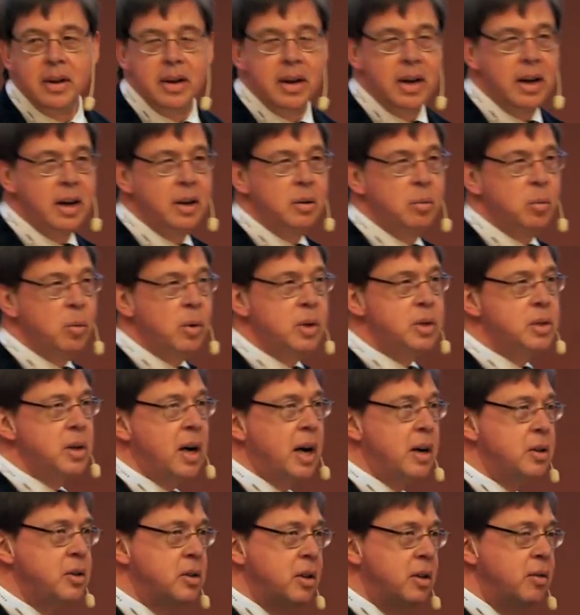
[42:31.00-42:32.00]
And what's
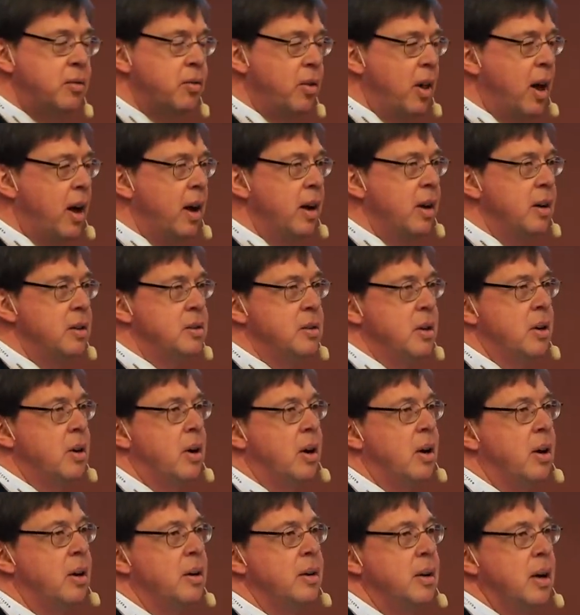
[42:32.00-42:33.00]
actually flying is
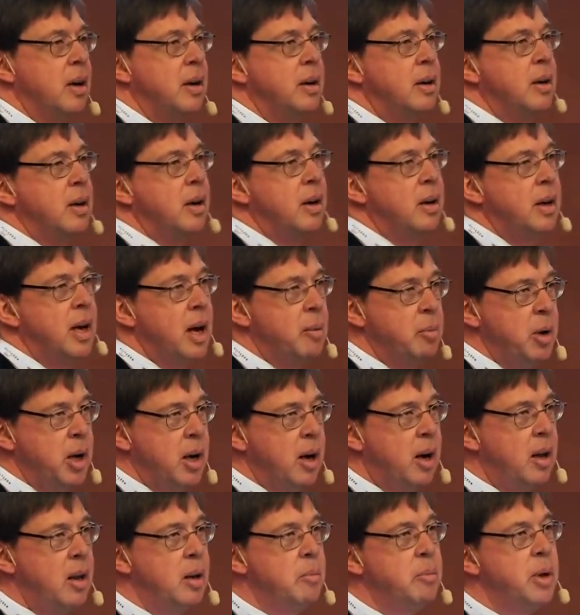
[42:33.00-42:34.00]
called an
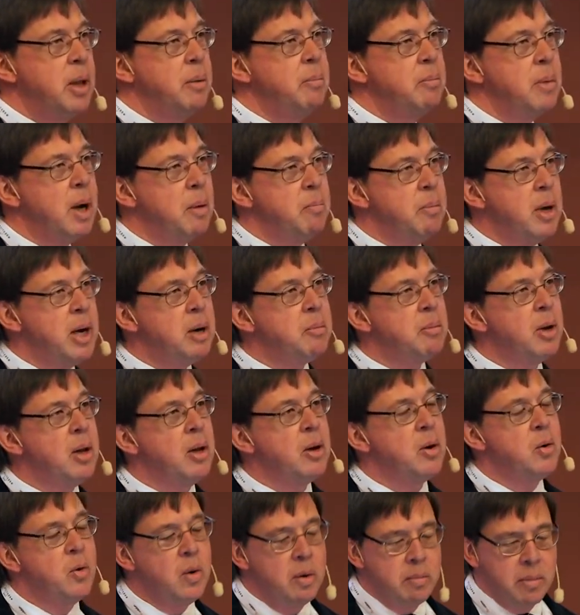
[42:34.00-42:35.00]
MEL, a
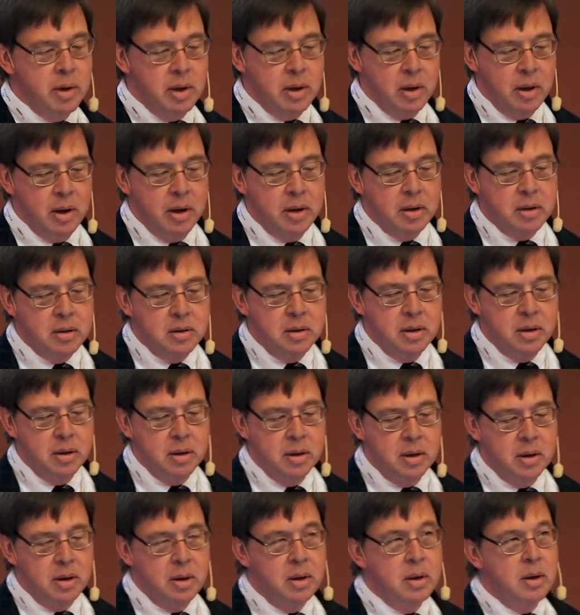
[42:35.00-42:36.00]
minimal equipment list.
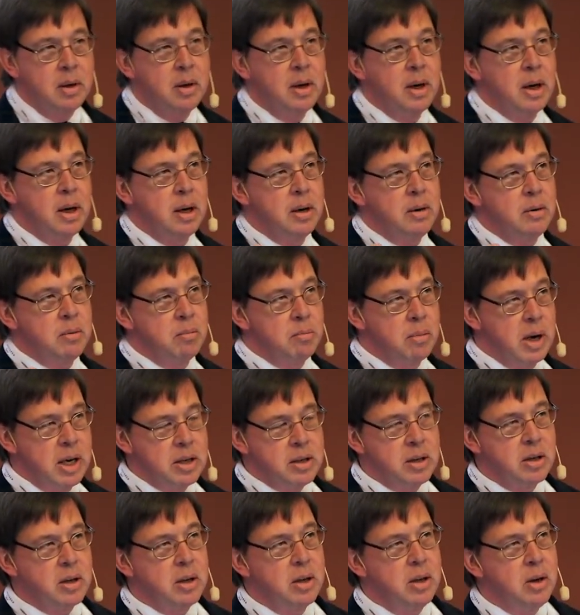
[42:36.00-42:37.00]
And
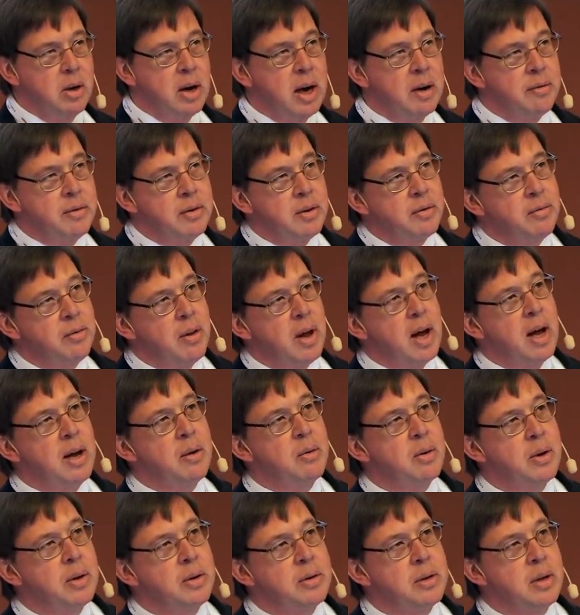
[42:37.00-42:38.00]
basically you have to
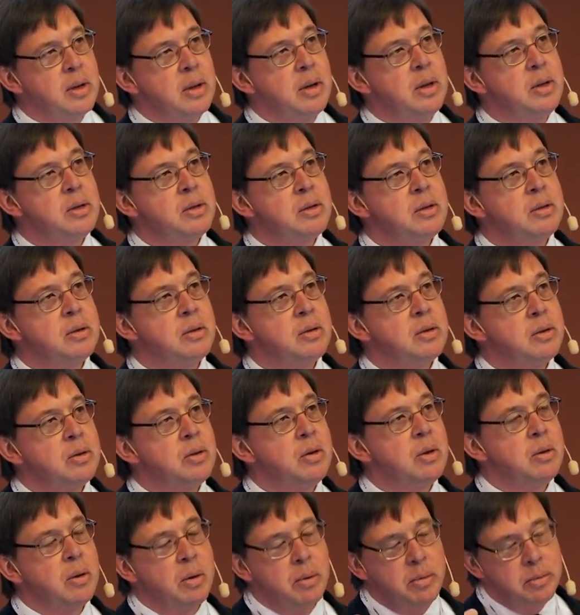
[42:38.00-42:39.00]
fly with at least,
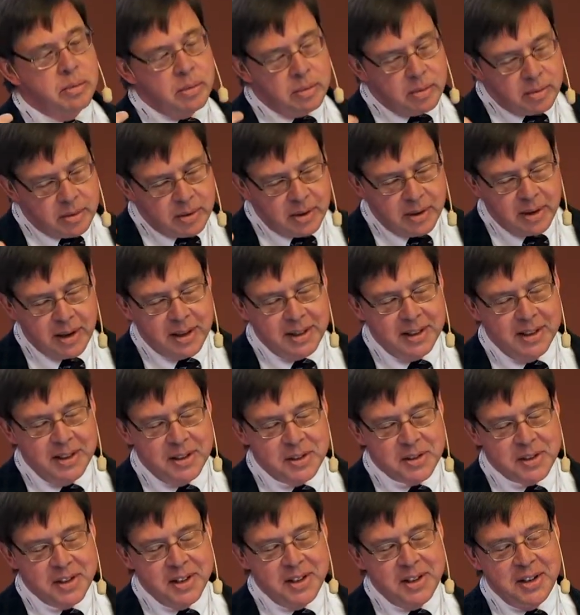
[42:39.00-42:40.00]
or not
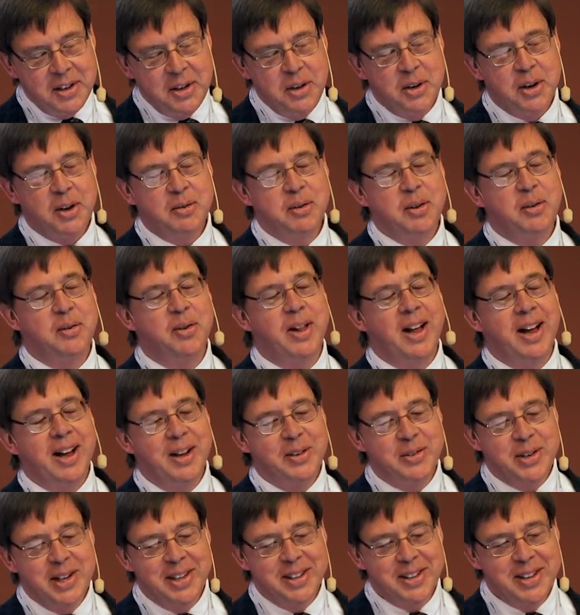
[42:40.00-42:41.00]
least, you have to
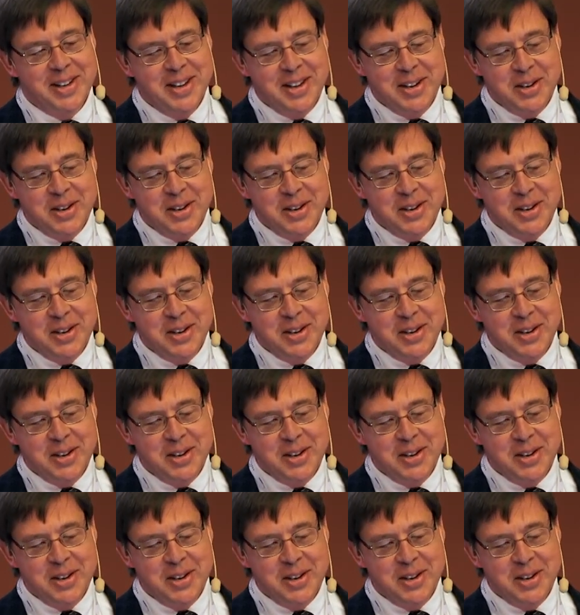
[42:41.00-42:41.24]
fly with